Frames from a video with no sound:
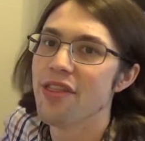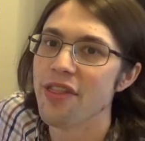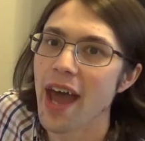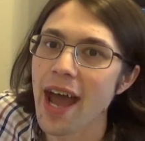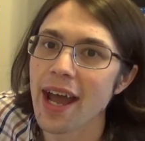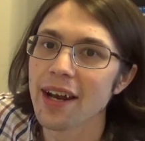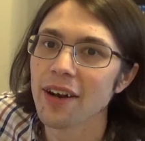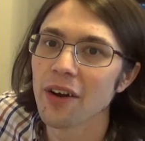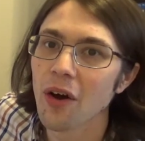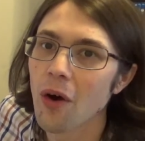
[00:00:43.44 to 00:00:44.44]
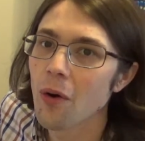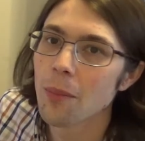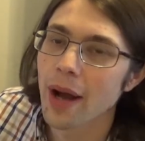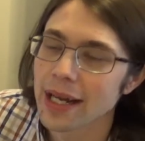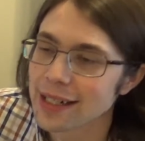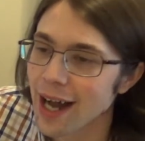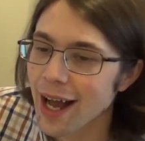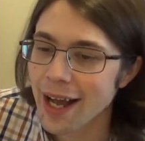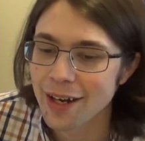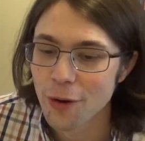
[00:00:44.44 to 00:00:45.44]
that, oh my
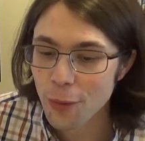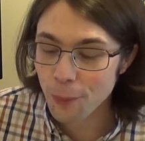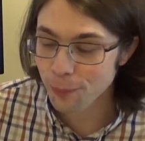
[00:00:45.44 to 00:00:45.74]
god, who...